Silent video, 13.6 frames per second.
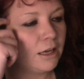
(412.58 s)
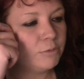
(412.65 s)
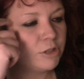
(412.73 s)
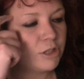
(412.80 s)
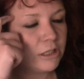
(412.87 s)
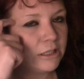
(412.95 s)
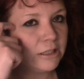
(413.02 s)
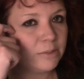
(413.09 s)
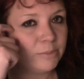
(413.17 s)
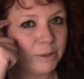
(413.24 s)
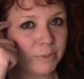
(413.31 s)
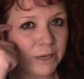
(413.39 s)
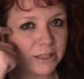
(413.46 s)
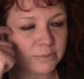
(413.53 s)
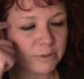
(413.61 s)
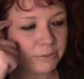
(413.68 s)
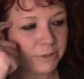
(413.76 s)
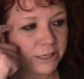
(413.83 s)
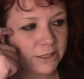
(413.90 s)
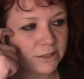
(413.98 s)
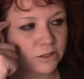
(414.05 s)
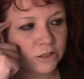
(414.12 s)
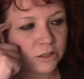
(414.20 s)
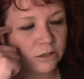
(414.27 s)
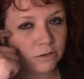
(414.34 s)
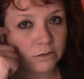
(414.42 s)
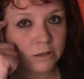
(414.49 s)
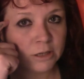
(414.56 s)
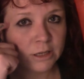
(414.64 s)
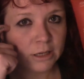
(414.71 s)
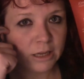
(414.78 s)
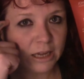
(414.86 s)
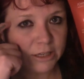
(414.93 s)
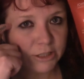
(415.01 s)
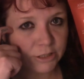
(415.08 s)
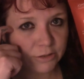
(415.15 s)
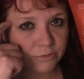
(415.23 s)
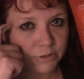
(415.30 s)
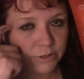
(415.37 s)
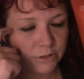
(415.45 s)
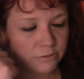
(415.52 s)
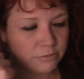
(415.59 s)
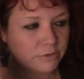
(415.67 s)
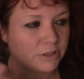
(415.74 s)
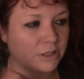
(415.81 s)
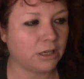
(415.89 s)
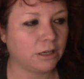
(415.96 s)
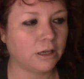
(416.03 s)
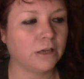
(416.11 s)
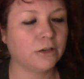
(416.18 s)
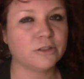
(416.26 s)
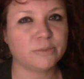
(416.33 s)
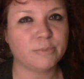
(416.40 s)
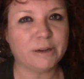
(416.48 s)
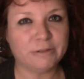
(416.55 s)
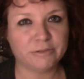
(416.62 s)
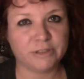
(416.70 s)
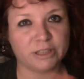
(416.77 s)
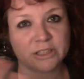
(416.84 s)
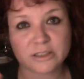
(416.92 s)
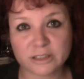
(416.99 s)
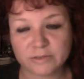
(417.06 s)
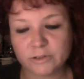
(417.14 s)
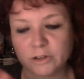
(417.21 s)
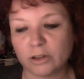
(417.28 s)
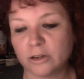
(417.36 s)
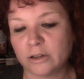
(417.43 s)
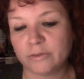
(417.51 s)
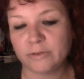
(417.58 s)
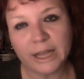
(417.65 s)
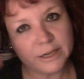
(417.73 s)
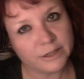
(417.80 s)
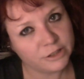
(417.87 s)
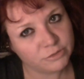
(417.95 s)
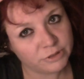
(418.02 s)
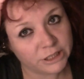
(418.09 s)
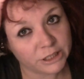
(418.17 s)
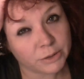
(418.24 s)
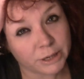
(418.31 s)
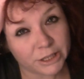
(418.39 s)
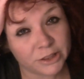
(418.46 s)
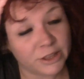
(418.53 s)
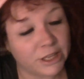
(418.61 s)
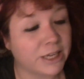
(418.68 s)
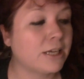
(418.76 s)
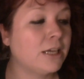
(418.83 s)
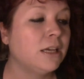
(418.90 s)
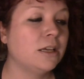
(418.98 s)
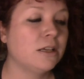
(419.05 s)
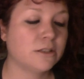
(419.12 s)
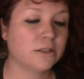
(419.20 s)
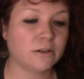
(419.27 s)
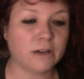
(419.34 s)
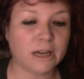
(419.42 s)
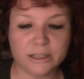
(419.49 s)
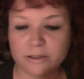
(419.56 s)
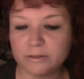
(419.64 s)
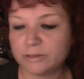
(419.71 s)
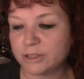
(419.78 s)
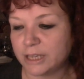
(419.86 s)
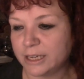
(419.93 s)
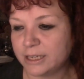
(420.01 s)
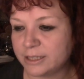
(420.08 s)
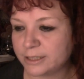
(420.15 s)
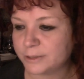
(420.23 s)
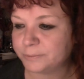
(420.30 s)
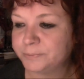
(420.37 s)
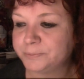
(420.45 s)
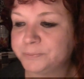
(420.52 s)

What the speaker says: just a little bit past my waist. So I do use a good amount of this because I've got a lot of hair and it's really quite thick. So I use this.